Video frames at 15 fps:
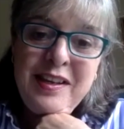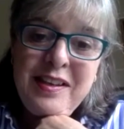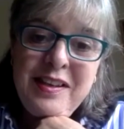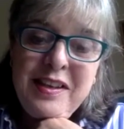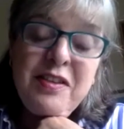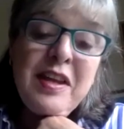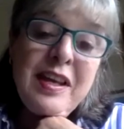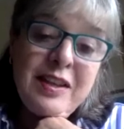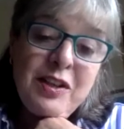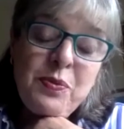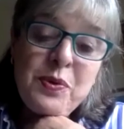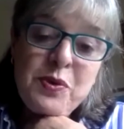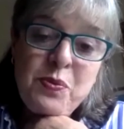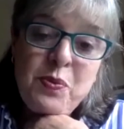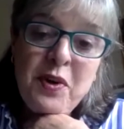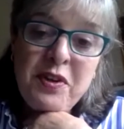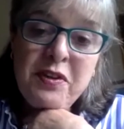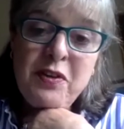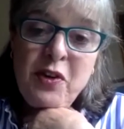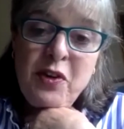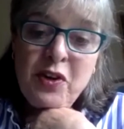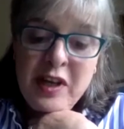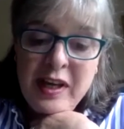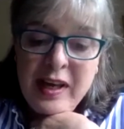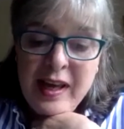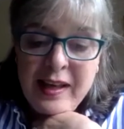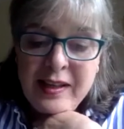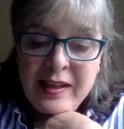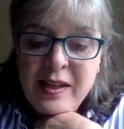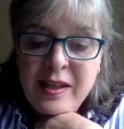the thing that was worth looking
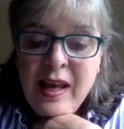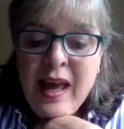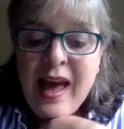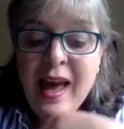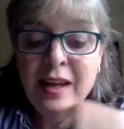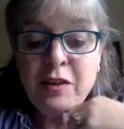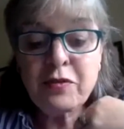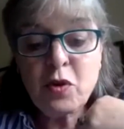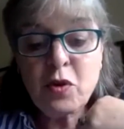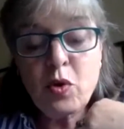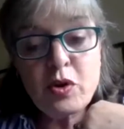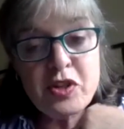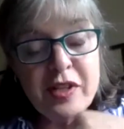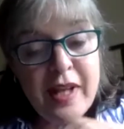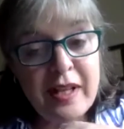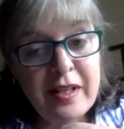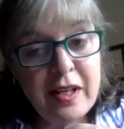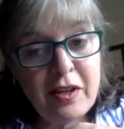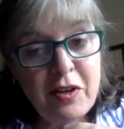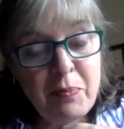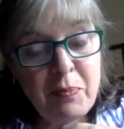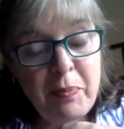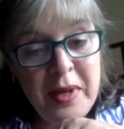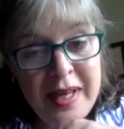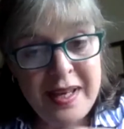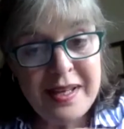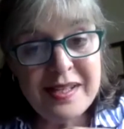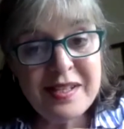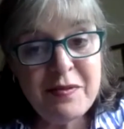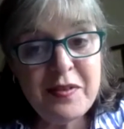at. And of course, then the other
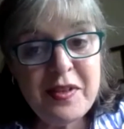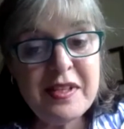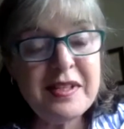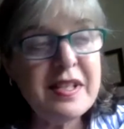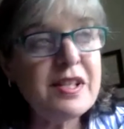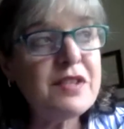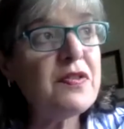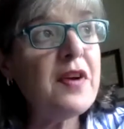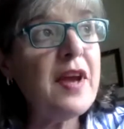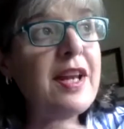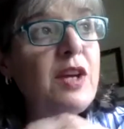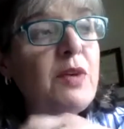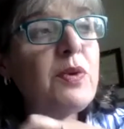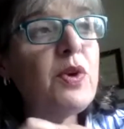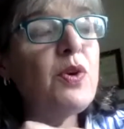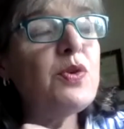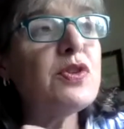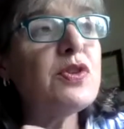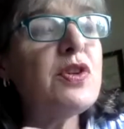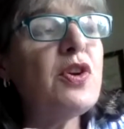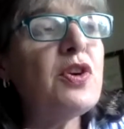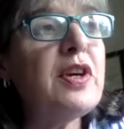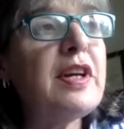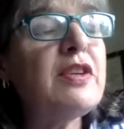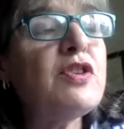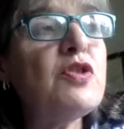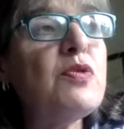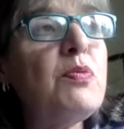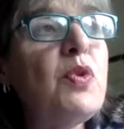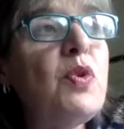piece of this is for anyone who's looking
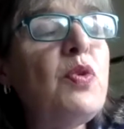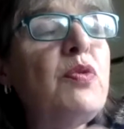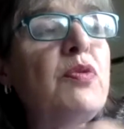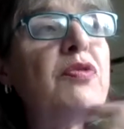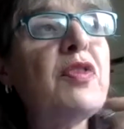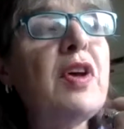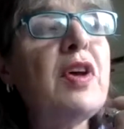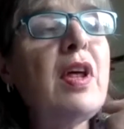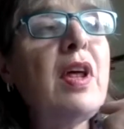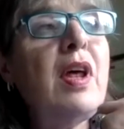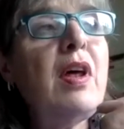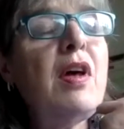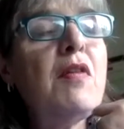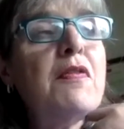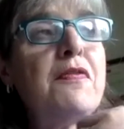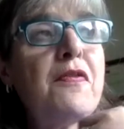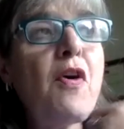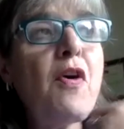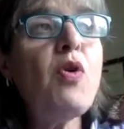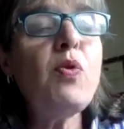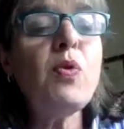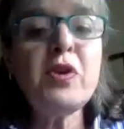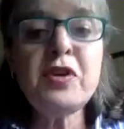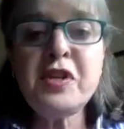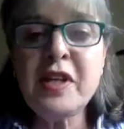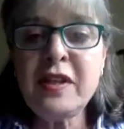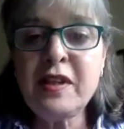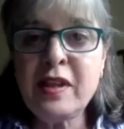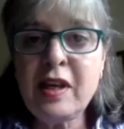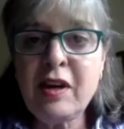to move forward
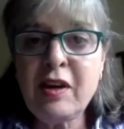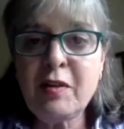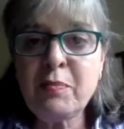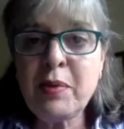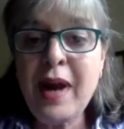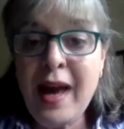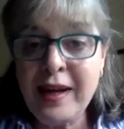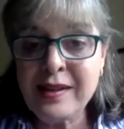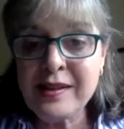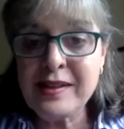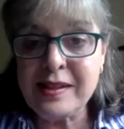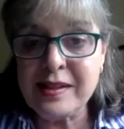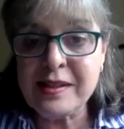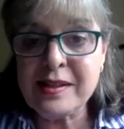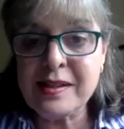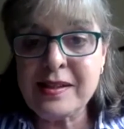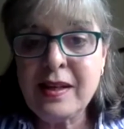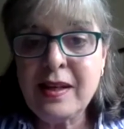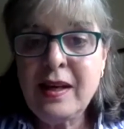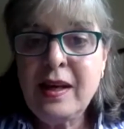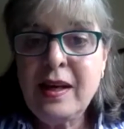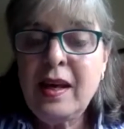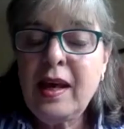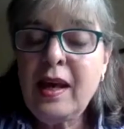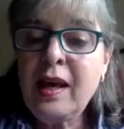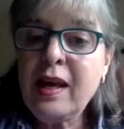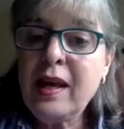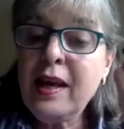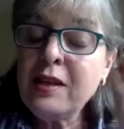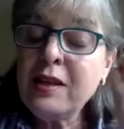in their practice,
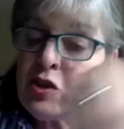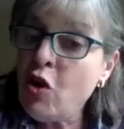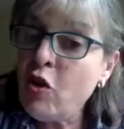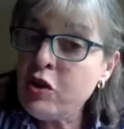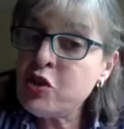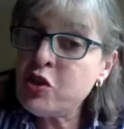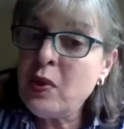it's also